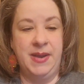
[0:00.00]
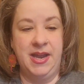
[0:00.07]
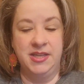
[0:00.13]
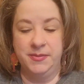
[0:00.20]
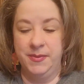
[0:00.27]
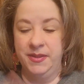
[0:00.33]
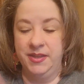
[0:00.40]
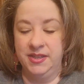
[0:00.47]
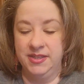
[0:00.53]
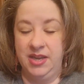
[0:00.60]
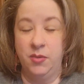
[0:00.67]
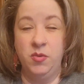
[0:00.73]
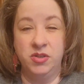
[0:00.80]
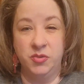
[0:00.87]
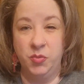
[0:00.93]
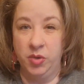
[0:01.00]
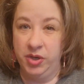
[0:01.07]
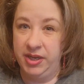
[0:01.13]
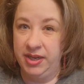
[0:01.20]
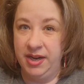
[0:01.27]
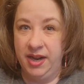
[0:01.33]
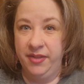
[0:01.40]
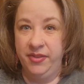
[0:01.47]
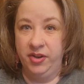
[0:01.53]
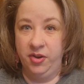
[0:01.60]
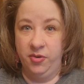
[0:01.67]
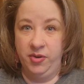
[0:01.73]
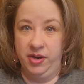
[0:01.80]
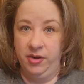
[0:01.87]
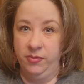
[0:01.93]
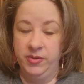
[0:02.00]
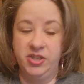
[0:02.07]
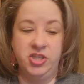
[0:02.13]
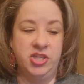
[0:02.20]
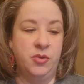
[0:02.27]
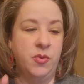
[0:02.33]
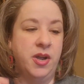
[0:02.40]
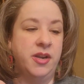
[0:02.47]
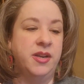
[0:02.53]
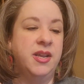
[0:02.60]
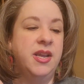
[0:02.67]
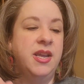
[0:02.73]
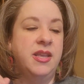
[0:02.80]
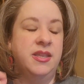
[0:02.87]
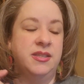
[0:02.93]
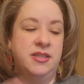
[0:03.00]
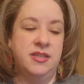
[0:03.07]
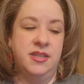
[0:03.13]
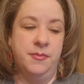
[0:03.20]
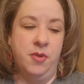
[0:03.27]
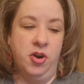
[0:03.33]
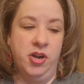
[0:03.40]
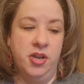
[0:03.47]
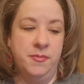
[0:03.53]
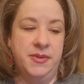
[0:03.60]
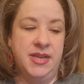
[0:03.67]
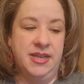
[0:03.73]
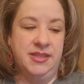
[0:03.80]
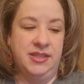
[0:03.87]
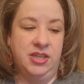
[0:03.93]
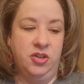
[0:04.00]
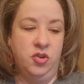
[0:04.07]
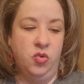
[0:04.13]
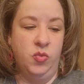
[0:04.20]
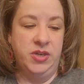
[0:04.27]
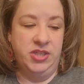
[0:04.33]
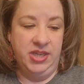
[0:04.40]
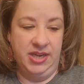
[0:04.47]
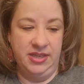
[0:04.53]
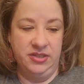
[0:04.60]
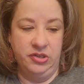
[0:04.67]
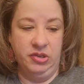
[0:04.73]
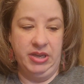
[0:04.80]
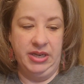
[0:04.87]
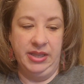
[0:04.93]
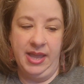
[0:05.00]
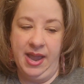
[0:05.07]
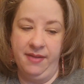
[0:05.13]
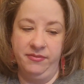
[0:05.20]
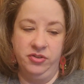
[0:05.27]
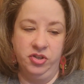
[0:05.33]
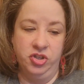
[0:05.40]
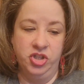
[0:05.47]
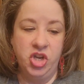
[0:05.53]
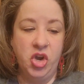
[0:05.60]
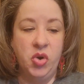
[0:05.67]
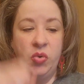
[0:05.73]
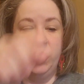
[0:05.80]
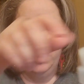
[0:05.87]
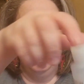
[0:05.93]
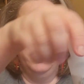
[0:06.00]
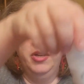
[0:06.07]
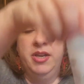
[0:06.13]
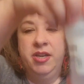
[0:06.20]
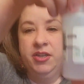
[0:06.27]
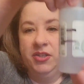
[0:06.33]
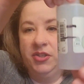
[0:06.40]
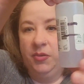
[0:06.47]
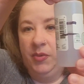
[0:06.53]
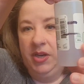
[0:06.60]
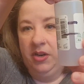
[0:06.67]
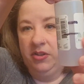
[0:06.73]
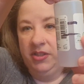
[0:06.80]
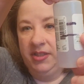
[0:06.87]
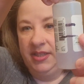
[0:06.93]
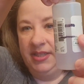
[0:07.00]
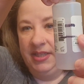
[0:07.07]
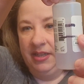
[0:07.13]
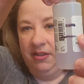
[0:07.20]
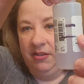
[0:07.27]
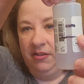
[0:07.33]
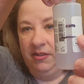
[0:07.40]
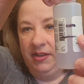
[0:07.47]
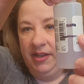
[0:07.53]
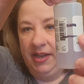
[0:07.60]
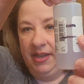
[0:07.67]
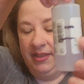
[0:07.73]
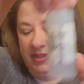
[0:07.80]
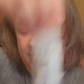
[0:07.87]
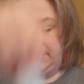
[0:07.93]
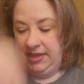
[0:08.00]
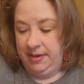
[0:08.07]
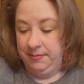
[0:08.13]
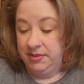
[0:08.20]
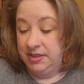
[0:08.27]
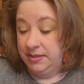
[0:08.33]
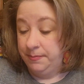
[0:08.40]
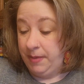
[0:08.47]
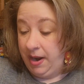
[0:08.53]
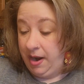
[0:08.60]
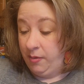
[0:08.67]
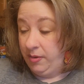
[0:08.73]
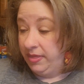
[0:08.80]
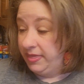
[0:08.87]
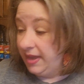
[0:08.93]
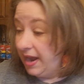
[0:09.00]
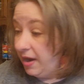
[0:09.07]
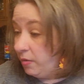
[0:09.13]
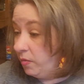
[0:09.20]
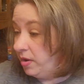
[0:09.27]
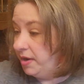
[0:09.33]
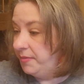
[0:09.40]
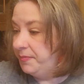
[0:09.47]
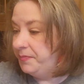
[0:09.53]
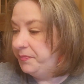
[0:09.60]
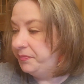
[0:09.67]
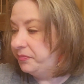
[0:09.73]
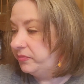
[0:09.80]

past month because I was working on the Coconut Reishi one. This is the Mario Badescu Witch Hazel and Lavender Toner. So we are still at the same spot with that one.